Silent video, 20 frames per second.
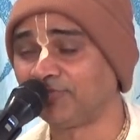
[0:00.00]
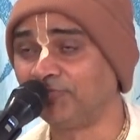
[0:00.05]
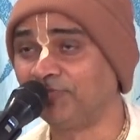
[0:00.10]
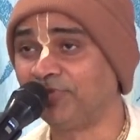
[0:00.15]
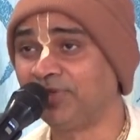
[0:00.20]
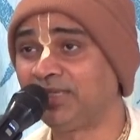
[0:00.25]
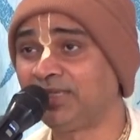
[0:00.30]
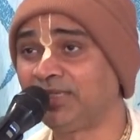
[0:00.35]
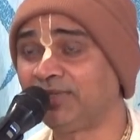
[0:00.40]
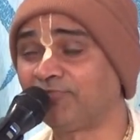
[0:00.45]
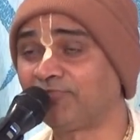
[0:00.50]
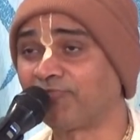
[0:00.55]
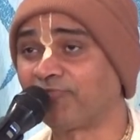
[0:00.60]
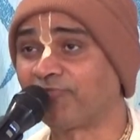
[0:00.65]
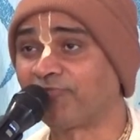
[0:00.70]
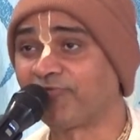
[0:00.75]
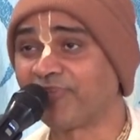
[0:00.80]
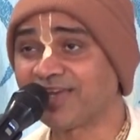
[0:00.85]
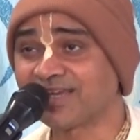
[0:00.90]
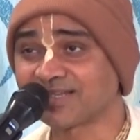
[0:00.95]
we
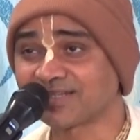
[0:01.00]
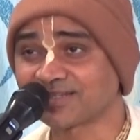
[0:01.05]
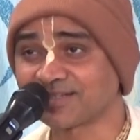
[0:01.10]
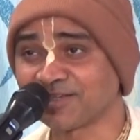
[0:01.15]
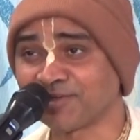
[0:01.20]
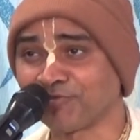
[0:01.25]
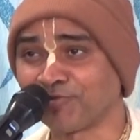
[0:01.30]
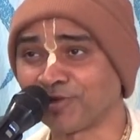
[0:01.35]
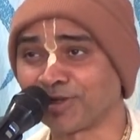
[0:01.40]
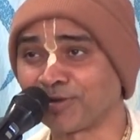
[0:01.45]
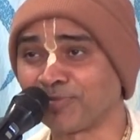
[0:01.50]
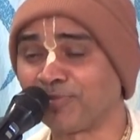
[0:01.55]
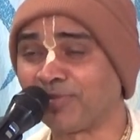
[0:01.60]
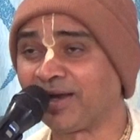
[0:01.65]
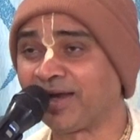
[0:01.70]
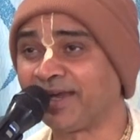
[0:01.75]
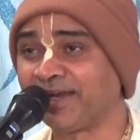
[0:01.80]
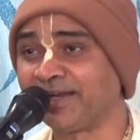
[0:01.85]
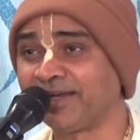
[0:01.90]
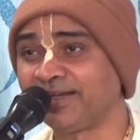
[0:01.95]
fix our
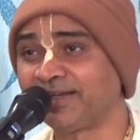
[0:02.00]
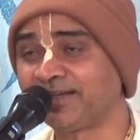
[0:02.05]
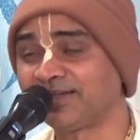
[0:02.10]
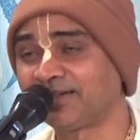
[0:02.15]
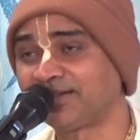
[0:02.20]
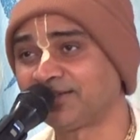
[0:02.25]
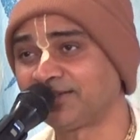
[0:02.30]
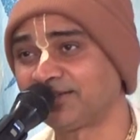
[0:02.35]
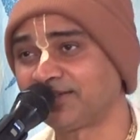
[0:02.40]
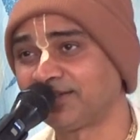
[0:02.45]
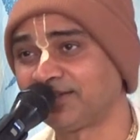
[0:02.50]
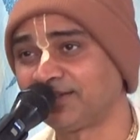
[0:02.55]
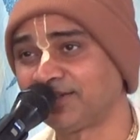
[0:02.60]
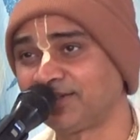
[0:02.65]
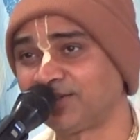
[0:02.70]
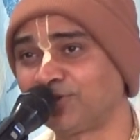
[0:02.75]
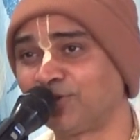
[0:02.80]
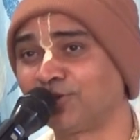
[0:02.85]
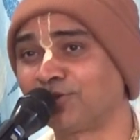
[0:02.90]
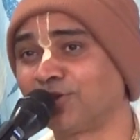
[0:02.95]
mind
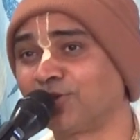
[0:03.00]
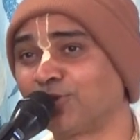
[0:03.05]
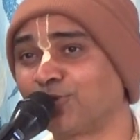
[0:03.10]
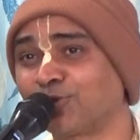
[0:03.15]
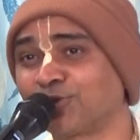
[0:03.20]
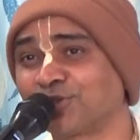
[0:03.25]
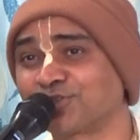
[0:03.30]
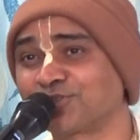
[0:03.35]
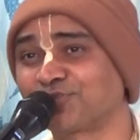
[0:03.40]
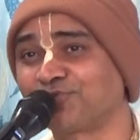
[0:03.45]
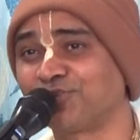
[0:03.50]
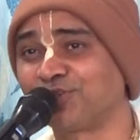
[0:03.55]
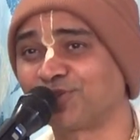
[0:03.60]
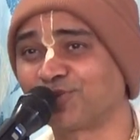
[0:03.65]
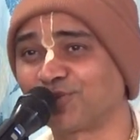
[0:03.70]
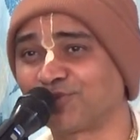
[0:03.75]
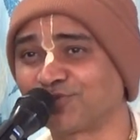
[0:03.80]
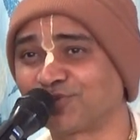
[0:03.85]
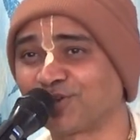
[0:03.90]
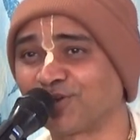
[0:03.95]
on the lotus
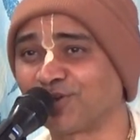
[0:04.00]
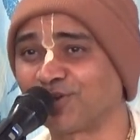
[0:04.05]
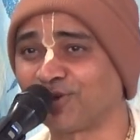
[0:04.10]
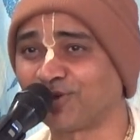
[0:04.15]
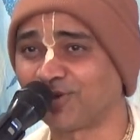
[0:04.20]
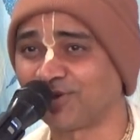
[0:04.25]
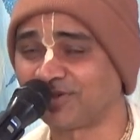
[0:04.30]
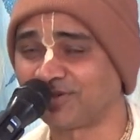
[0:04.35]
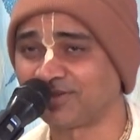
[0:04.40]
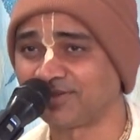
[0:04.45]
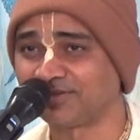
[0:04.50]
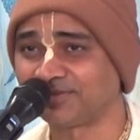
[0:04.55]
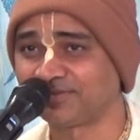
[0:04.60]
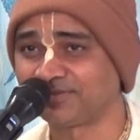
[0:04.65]
feet of the Lord.